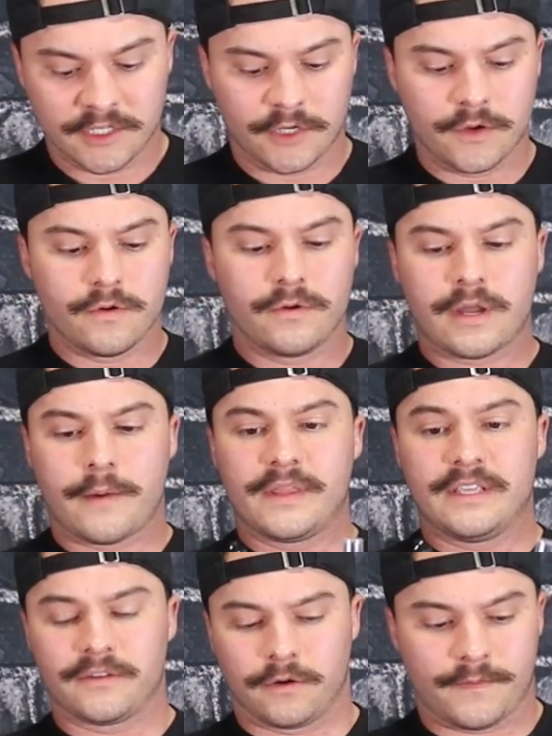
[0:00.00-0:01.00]
2 come
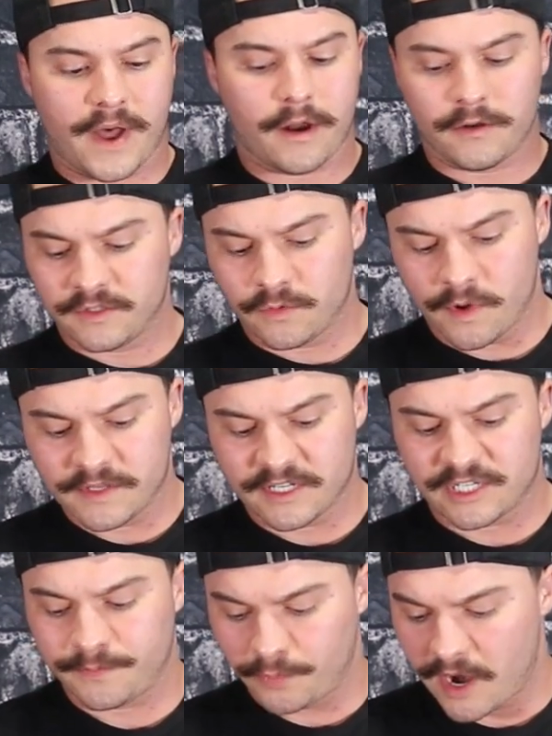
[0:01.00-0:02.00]
in these little bottles. One's
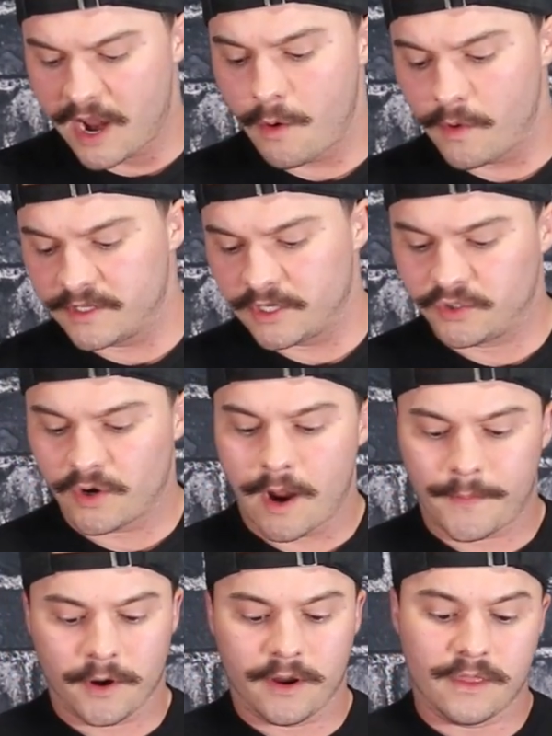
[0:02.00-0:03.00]
a spray, one's a
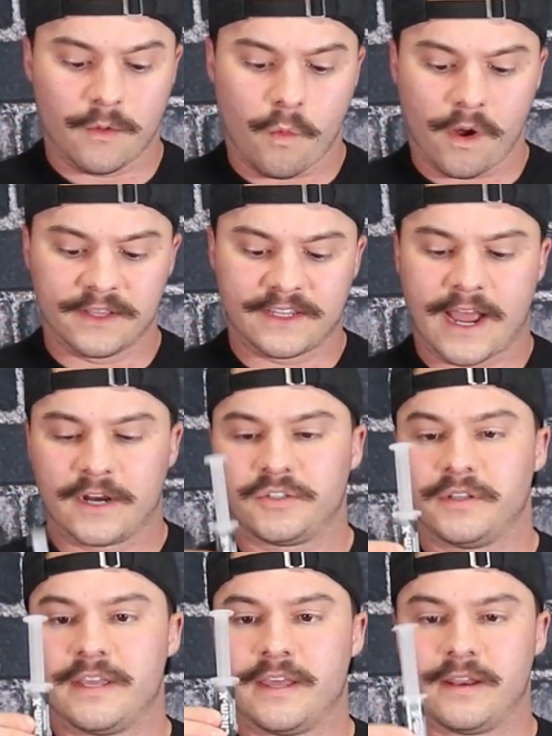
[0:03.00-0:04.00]
dropper, and then one's
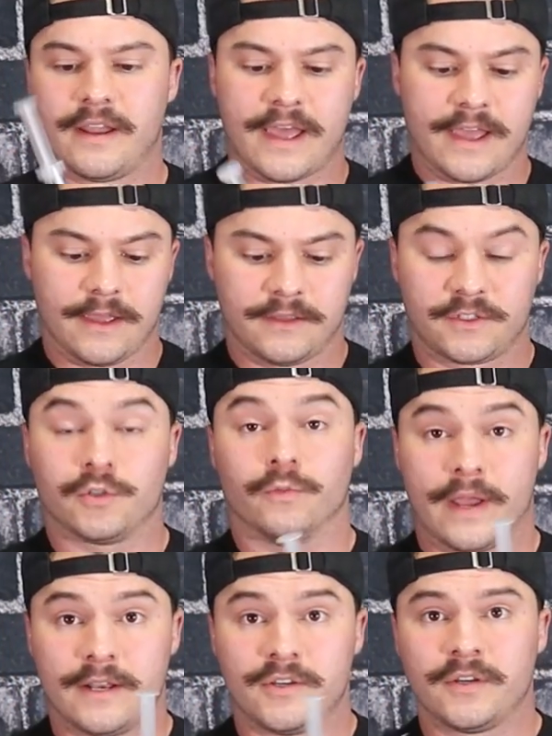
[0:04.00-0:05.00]
actually in a
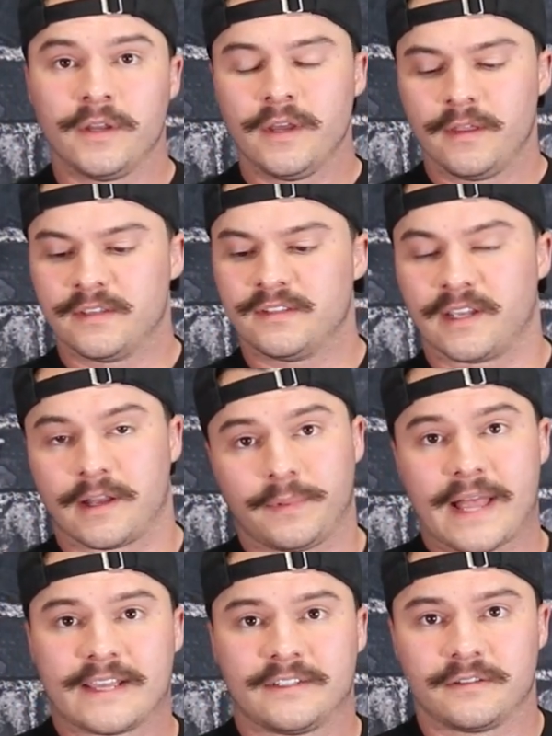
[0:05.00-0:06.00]
syringe. This is like a
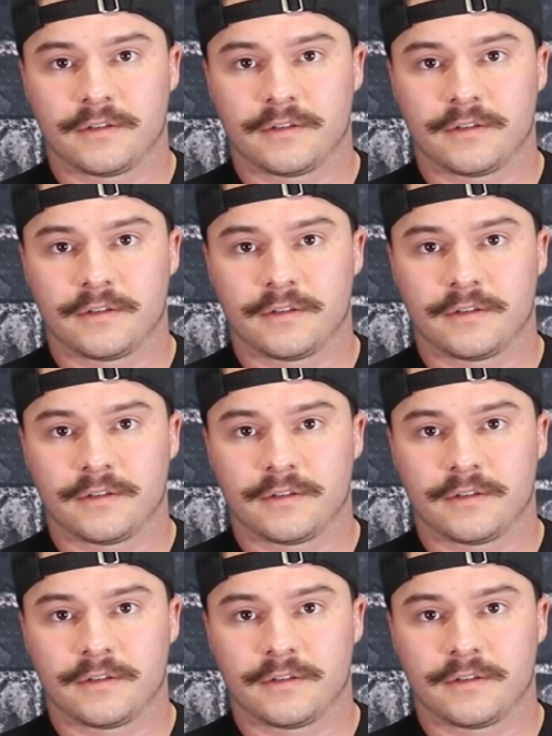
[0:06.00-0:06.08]
plastic